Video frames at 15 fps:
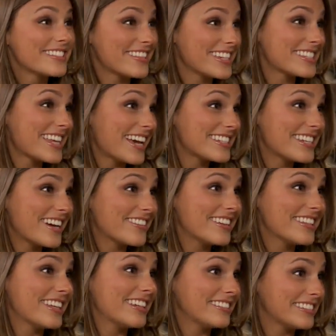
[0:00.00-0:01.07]
So they sat down
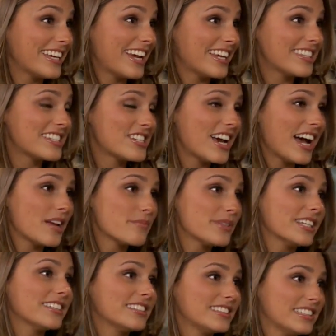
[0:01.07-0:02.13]
and they had the chat.
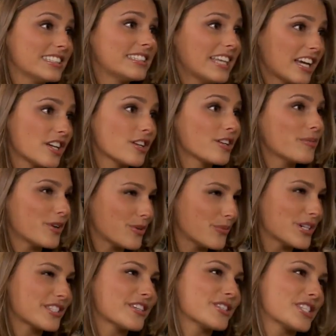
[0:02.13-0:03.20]
But the second component
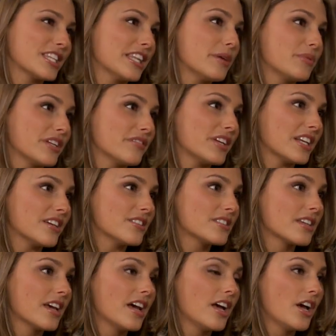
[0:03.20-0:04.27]
was the celebrity
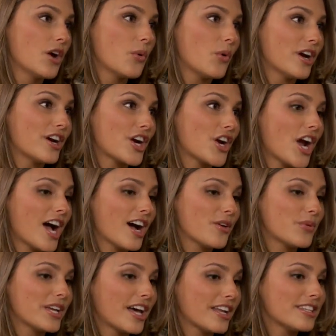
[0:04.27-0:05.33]
videos, where
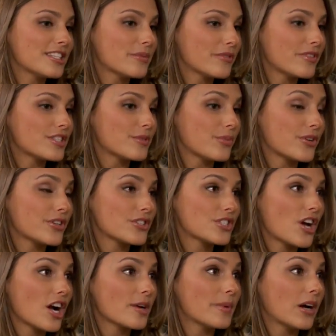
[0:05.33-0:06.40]
we had some of our supporters
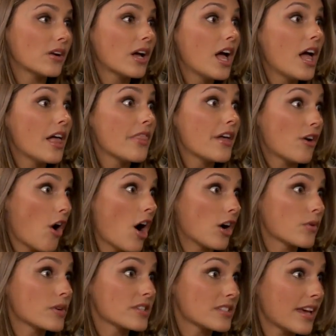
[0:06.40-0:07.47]
talk about their
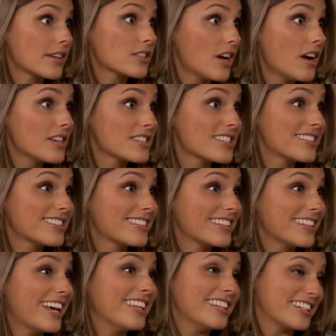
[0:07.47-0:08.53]
awkward sex talks
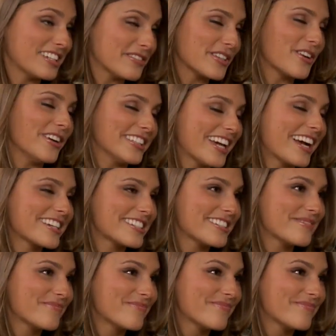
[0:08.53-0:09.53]
and then give a call to action.